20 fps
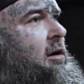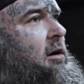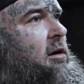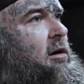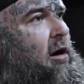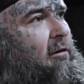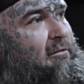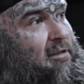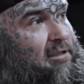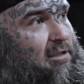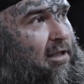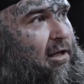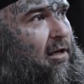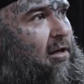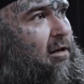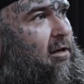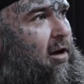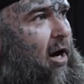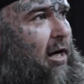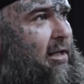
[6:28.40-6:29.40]
Obviously,
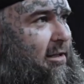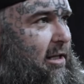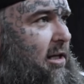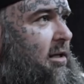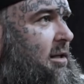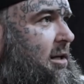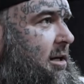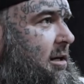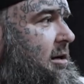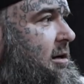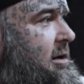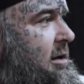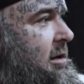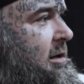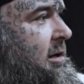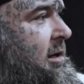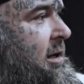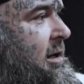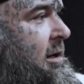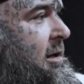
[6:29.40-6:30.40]
ideally,
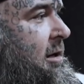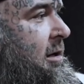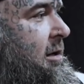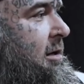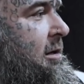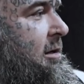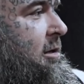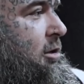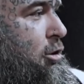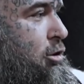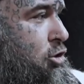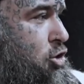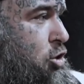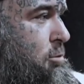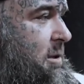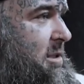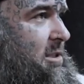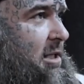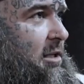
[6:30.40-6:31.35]
YouTubers